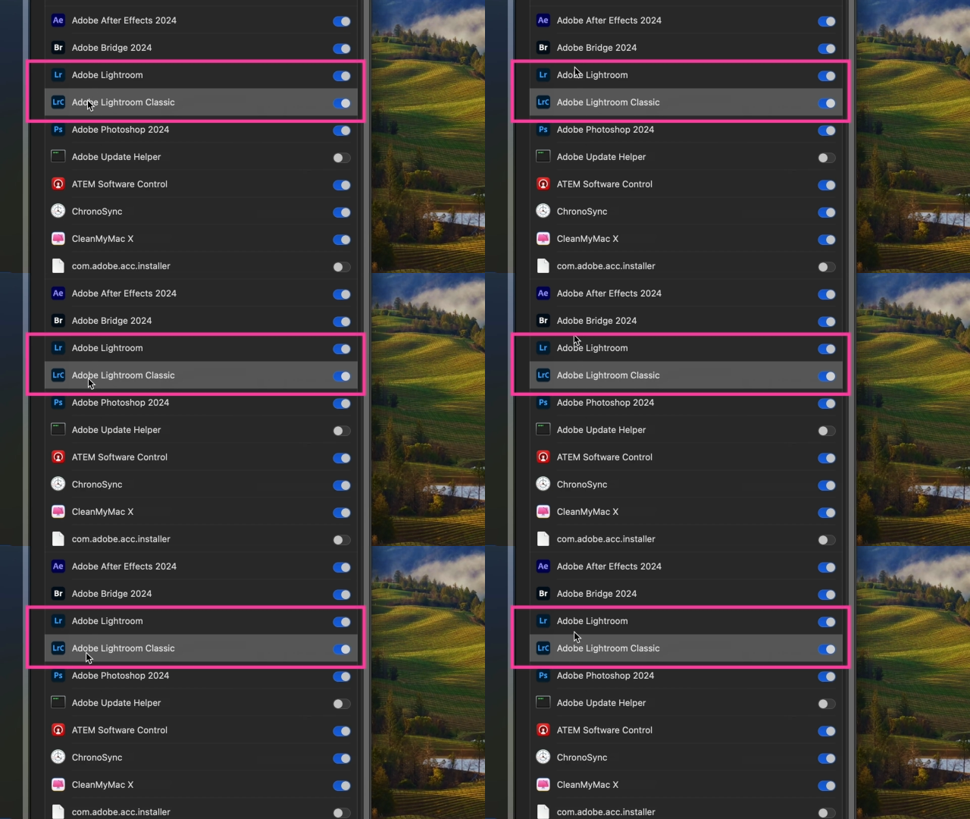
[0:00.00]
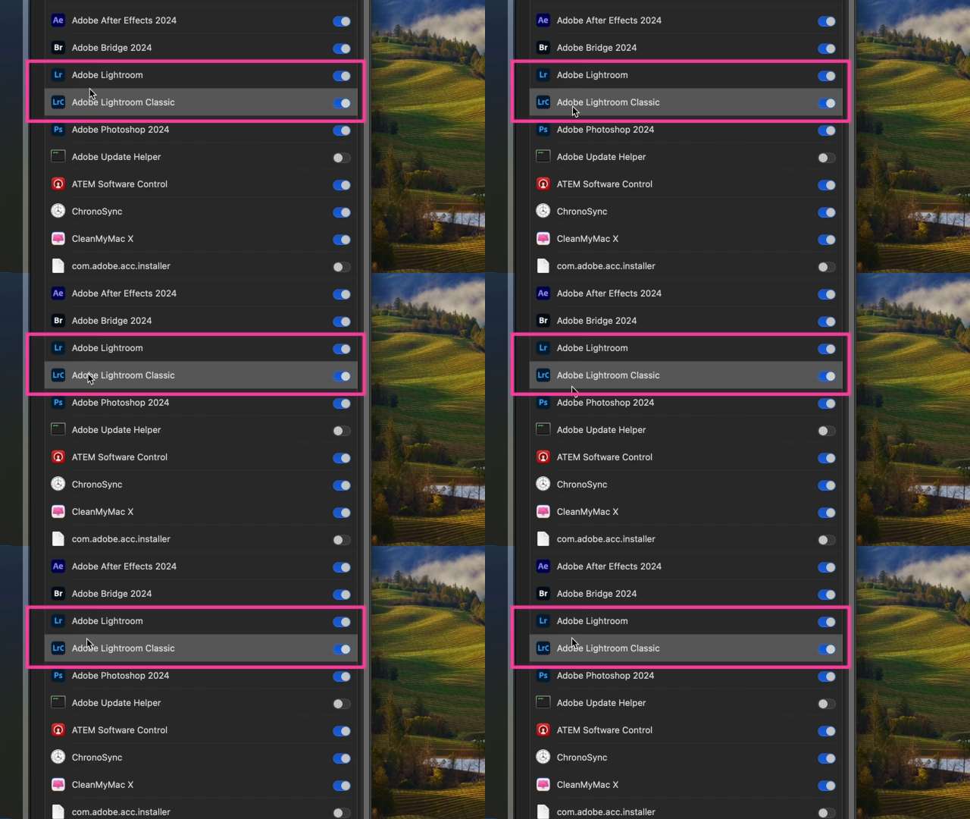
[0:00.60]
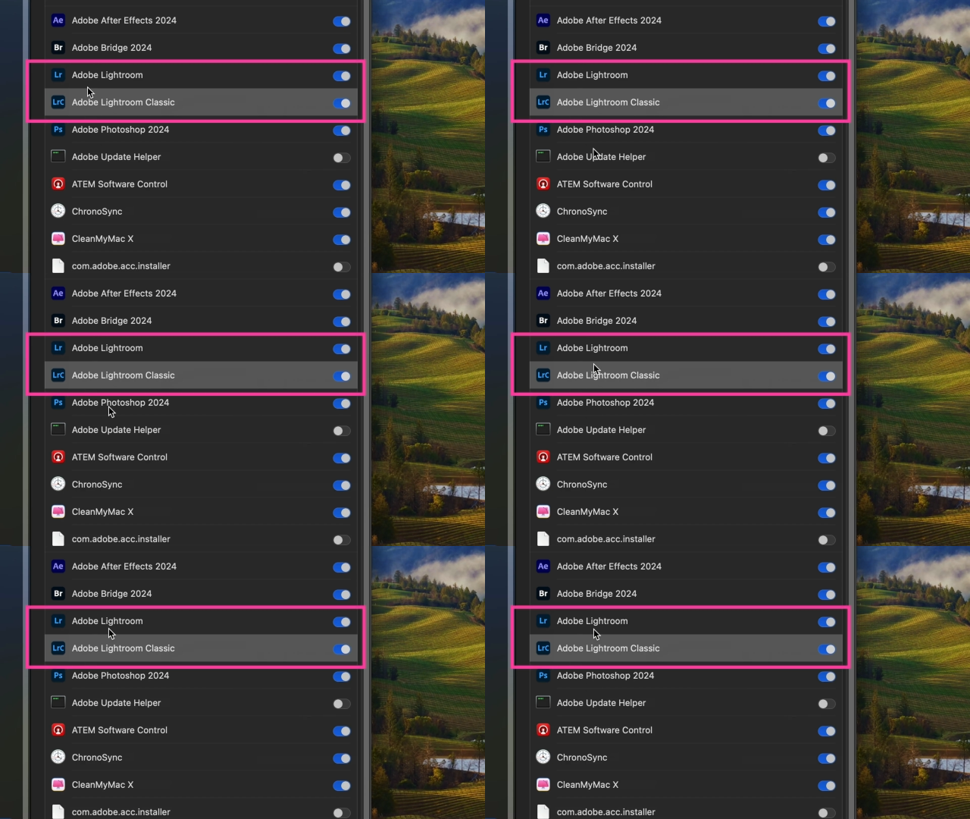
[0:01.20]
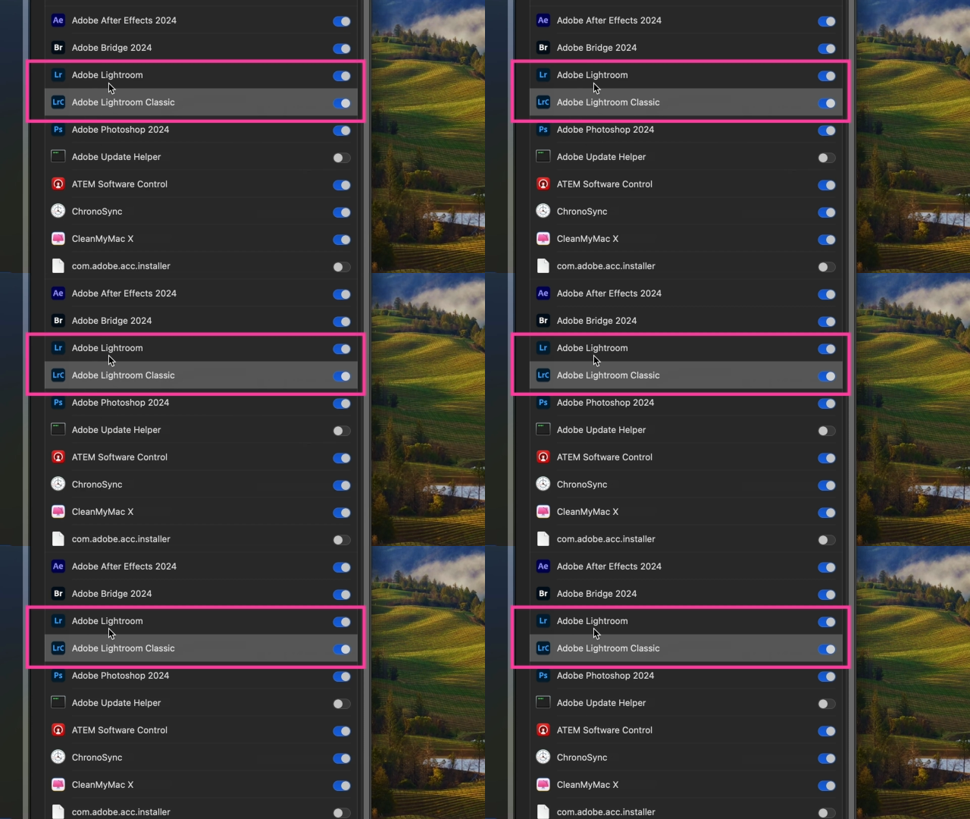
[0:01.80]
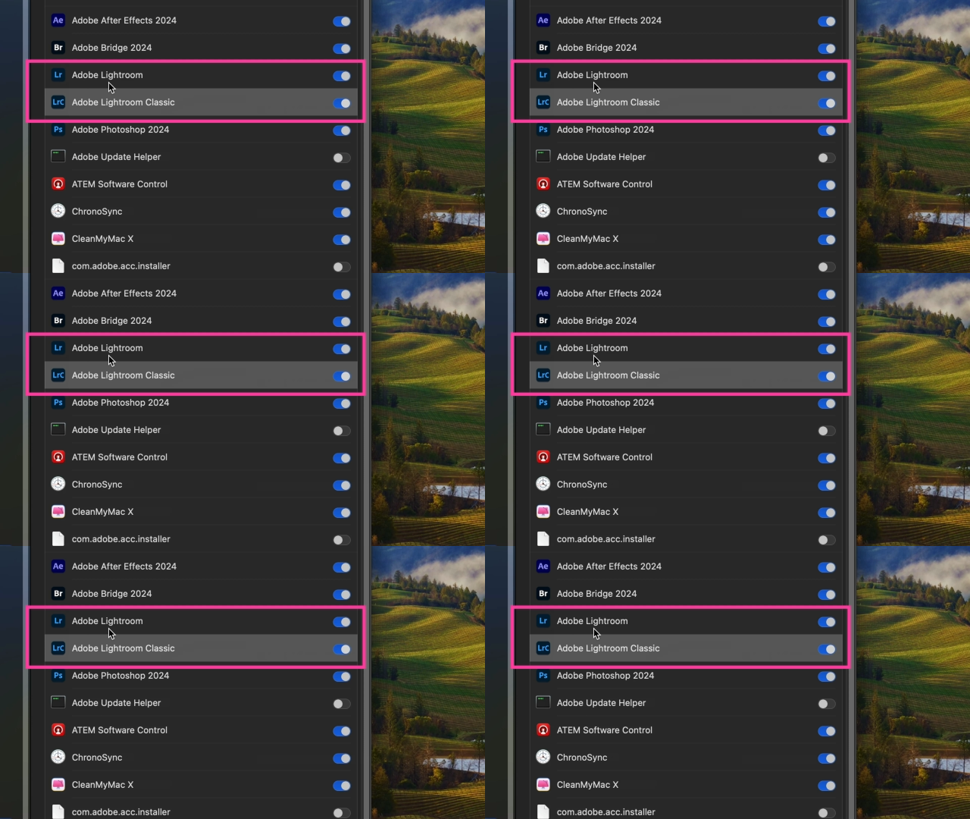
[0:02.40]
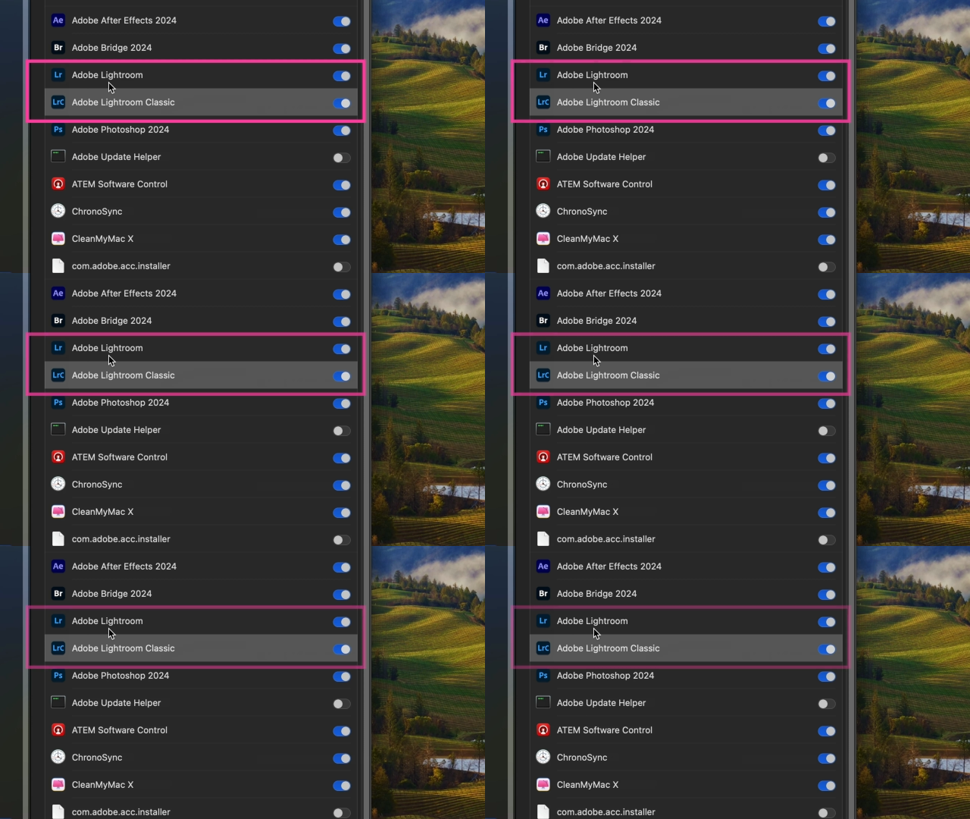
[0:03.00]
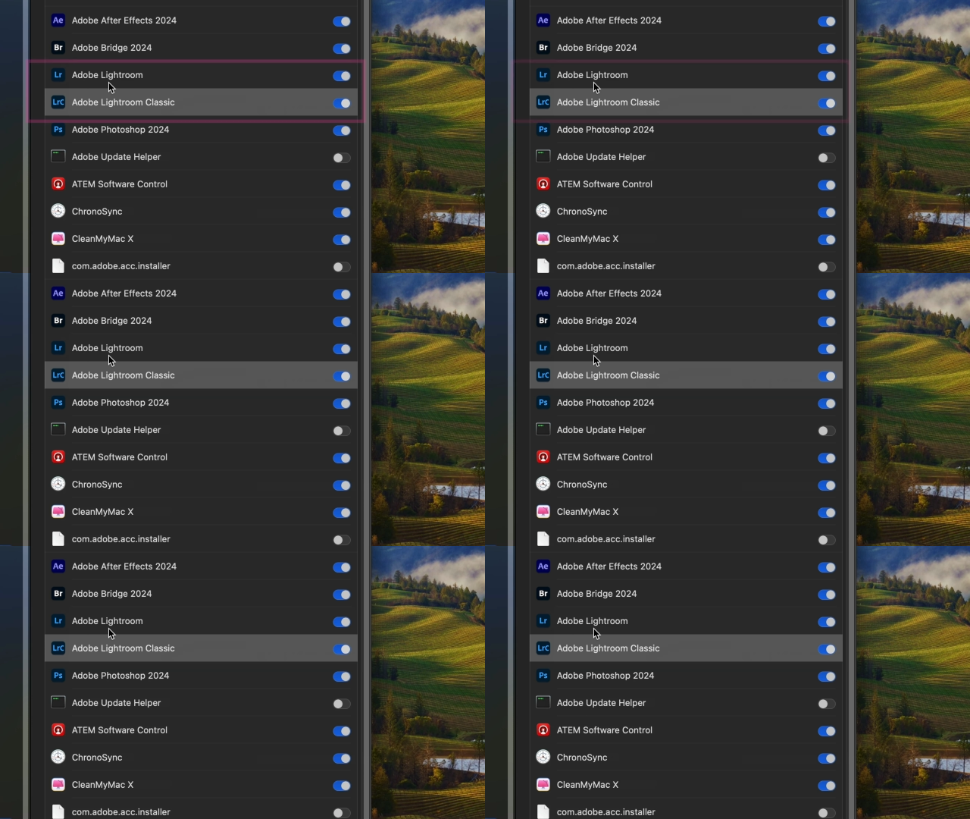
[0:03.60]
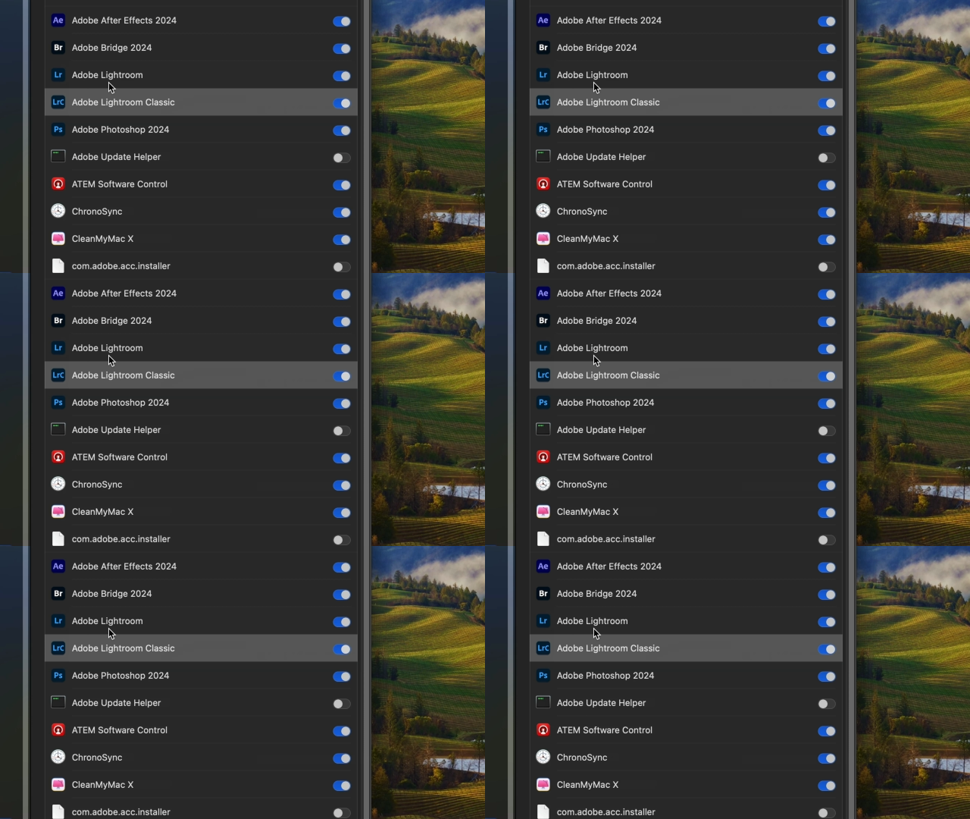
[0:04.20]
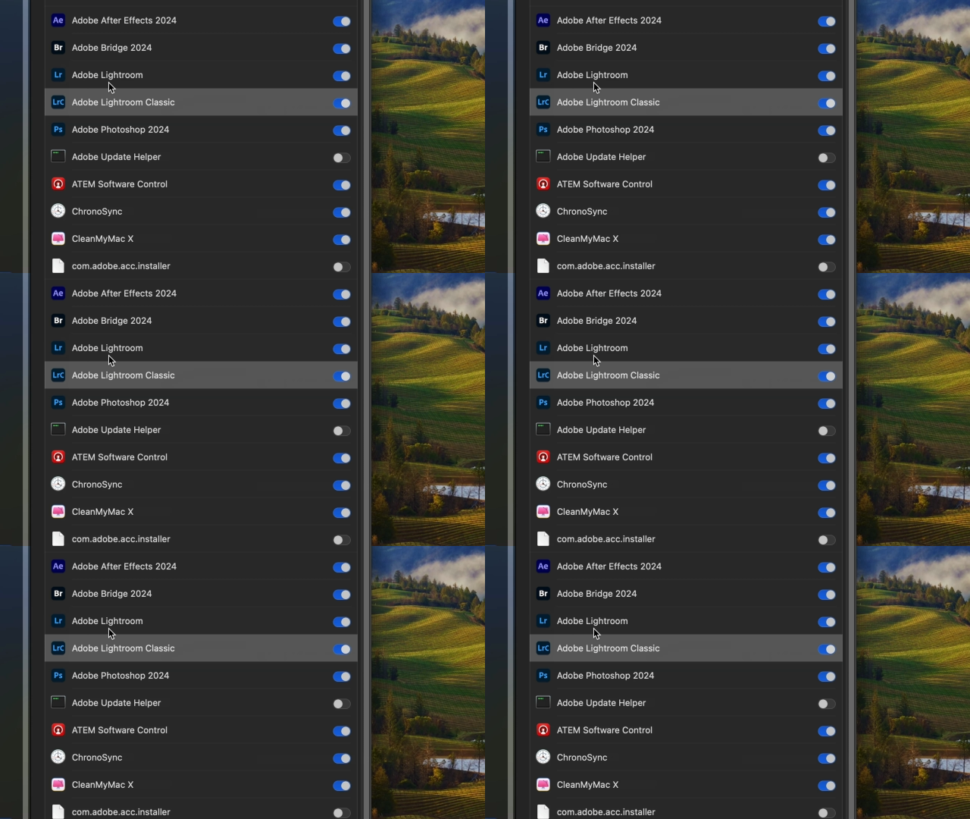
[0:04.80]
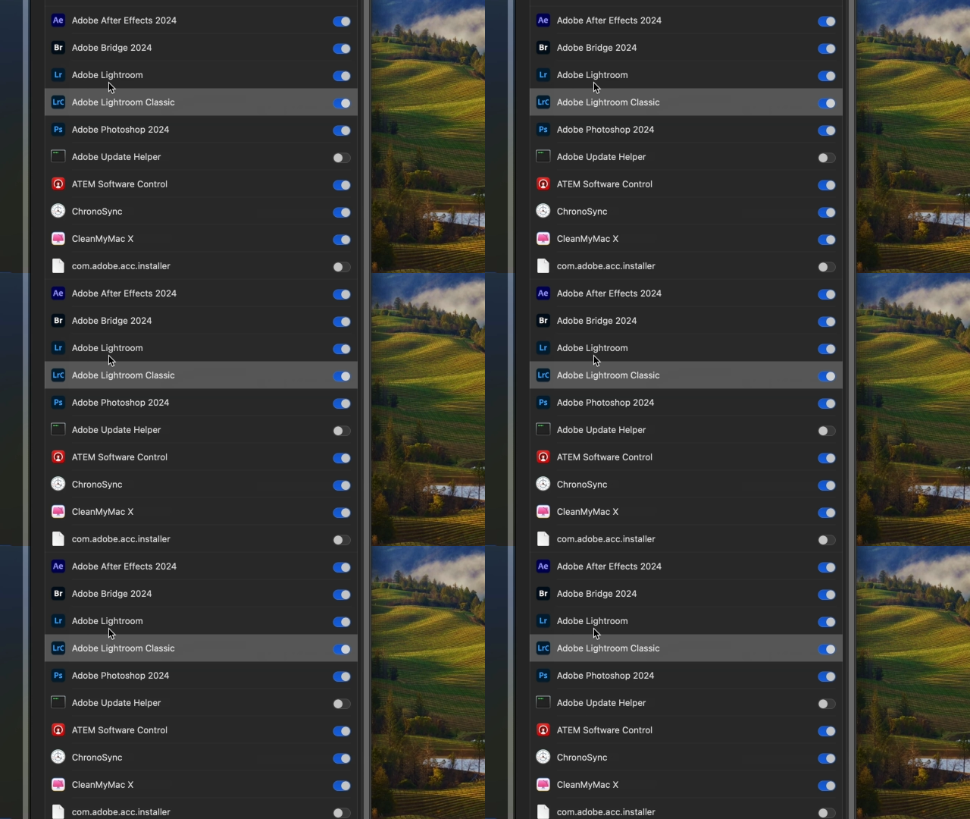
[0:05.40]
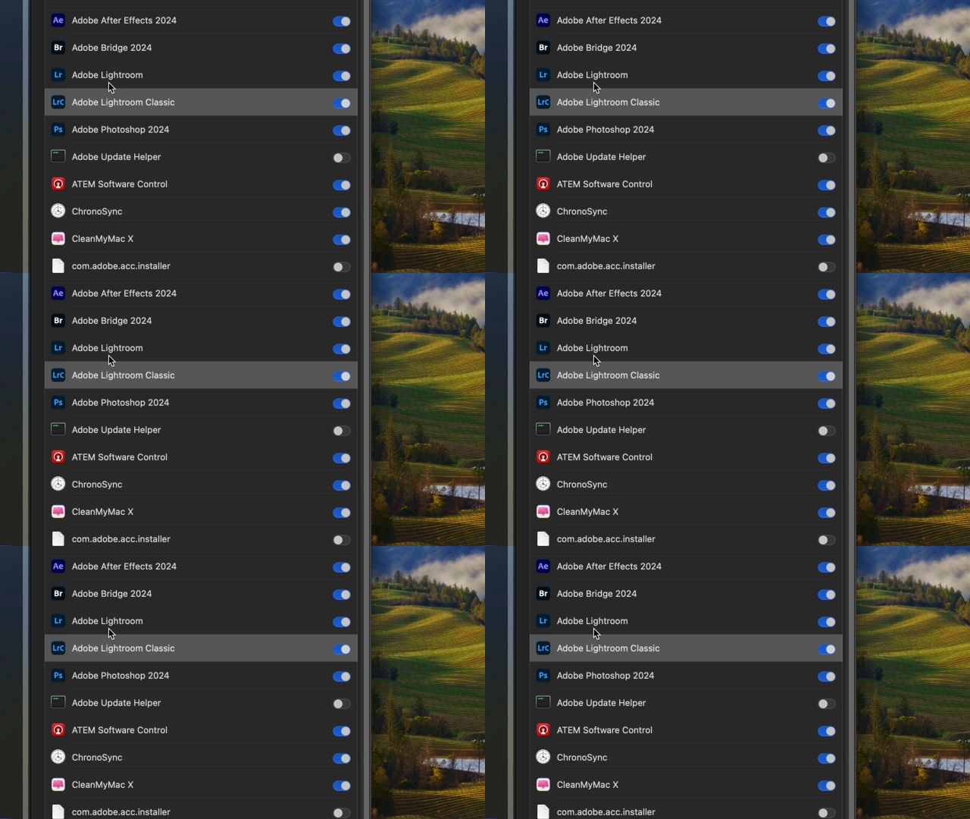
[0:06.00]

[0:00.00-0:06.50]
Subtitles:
[unreadable: no face in view]